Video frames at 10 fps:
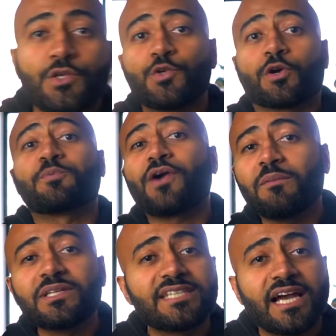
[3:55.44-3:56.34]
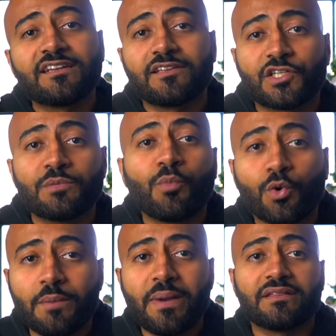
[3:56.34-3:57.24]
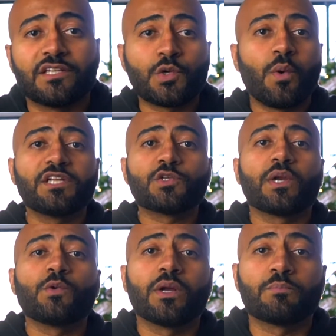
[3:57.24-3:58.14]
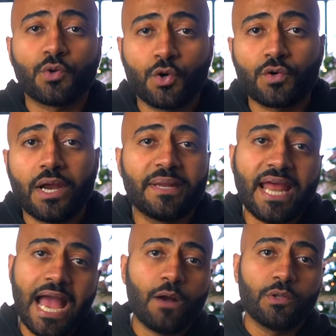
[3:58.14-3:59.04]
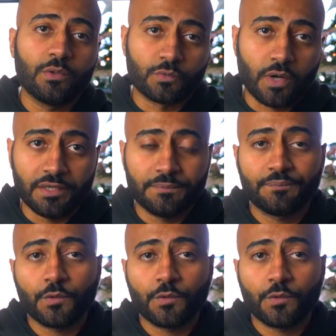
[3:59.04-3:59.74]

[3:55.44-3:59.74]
You're probably dying to learn more about the 2021 program and how it will run.